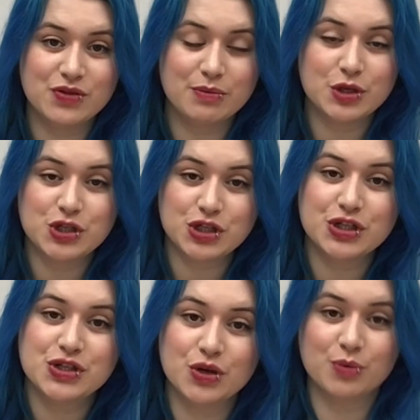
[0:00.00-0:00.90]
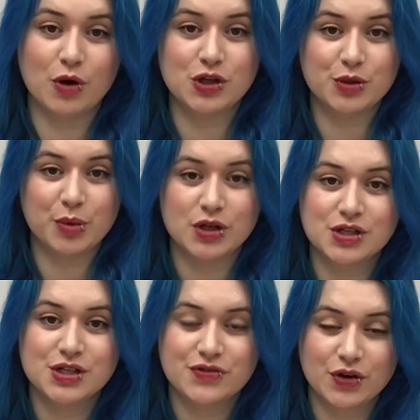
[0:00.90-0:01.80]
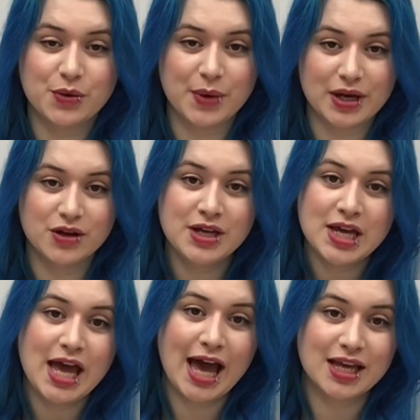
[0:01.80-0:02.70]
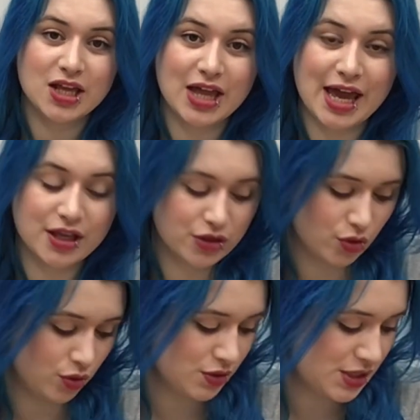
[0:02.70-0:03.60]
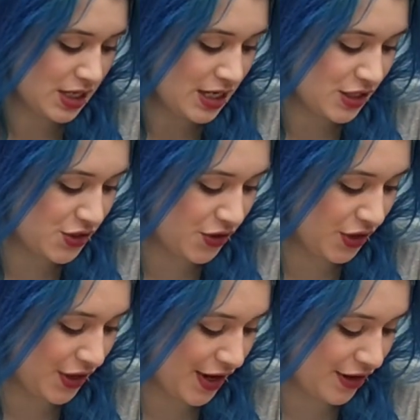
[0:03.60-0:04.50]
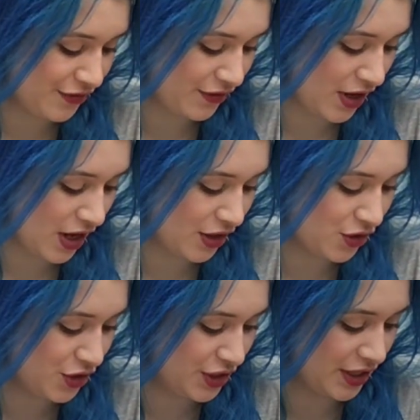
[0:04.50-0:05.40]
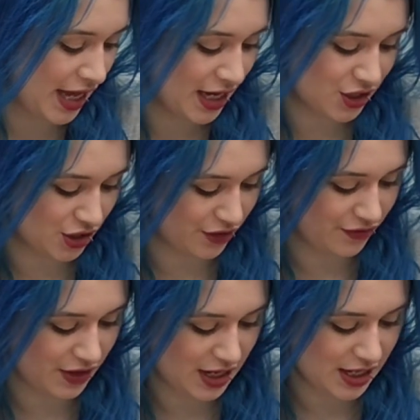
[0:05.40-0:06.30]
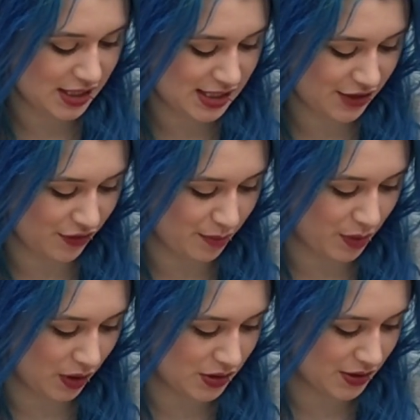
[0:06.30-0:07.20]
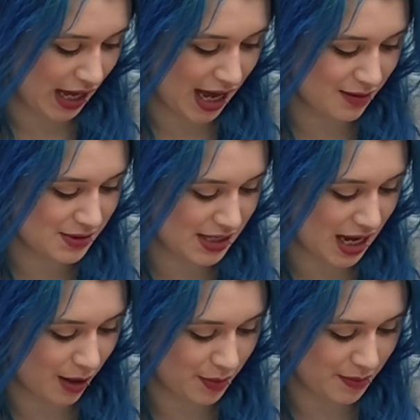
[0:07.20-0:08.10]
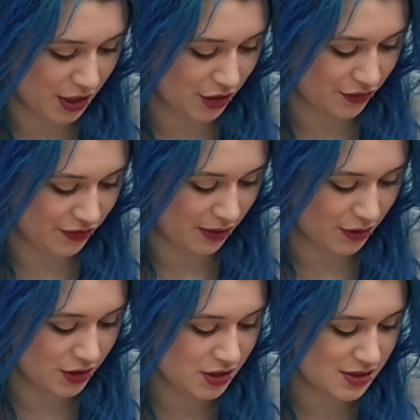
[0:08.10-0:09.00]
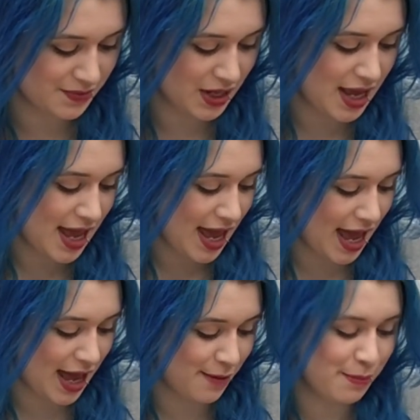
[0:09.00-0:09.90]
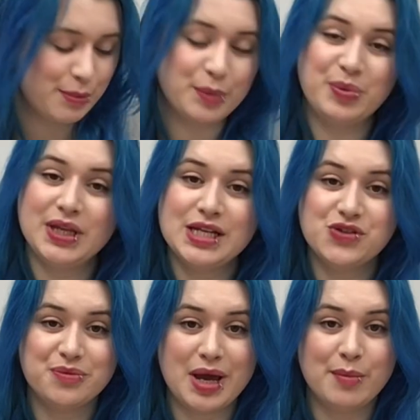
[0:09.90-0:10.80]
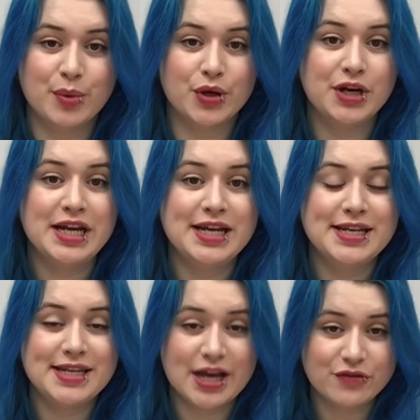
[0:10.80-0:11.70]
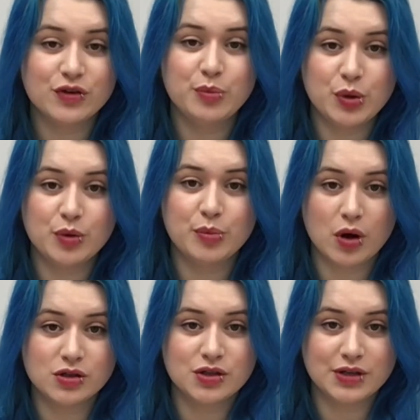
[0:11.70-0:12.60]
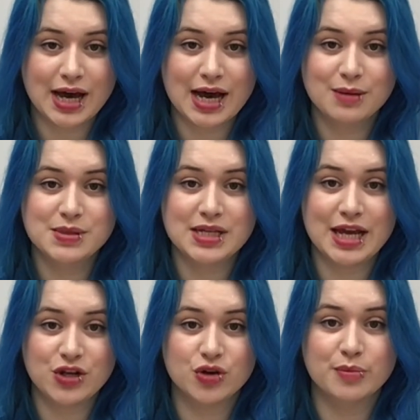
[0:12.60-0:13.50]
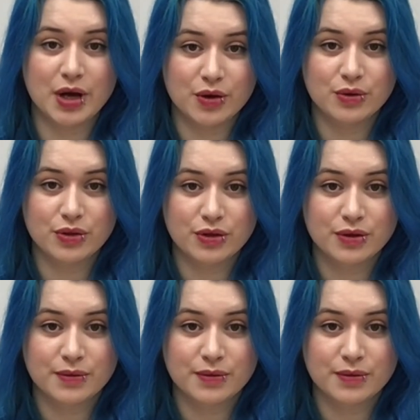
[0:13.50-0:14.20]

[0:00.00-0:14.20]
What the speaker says: from their juice or water bottles for a while and collect those so that you have a good collection of different bottle caps to help you make your flowers. But please remember, never put bottle caps in your mouth.